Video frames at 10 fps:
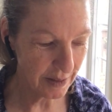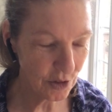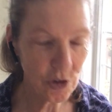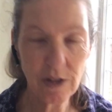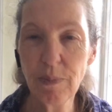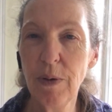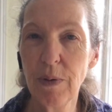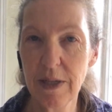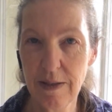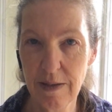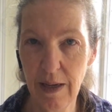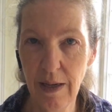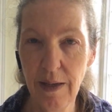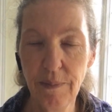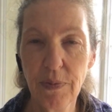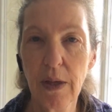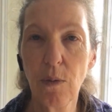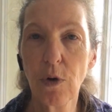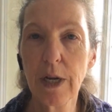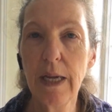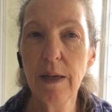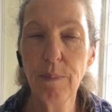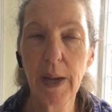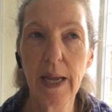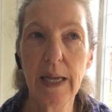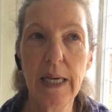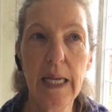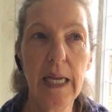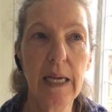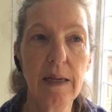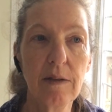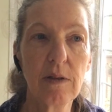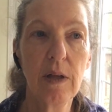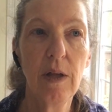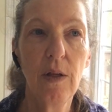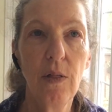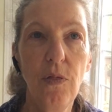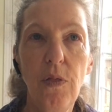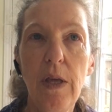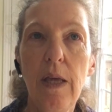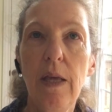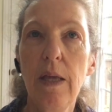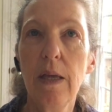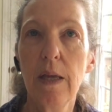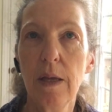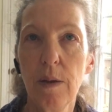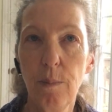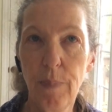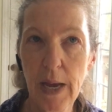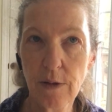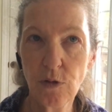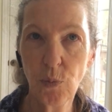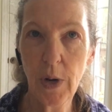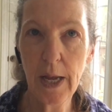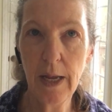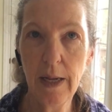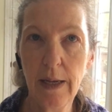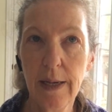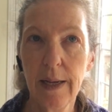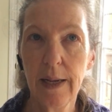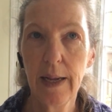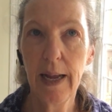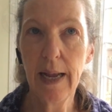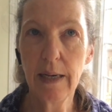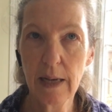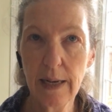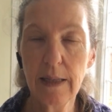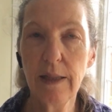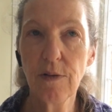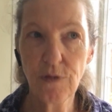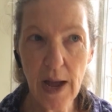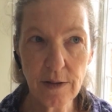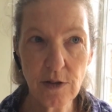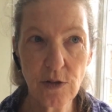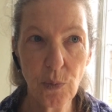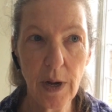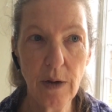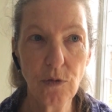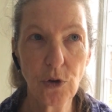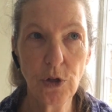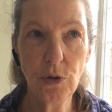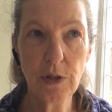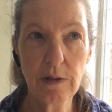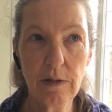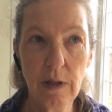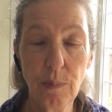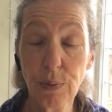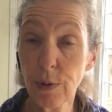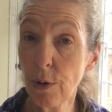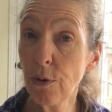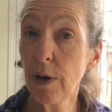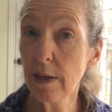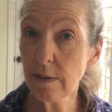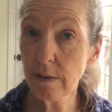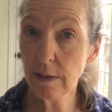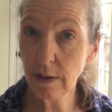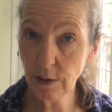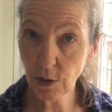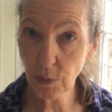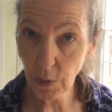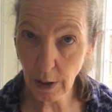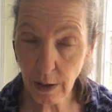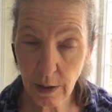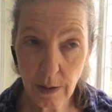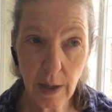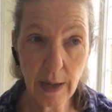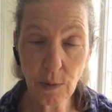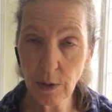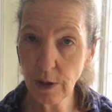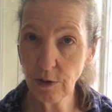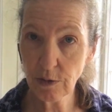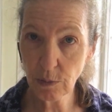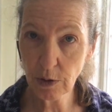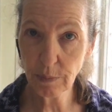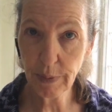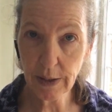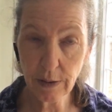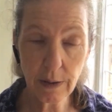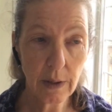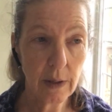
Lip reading: trust me when I say that working in pen is the best way and likely the fastest way for you to see progress in your work. I don't want to use the word better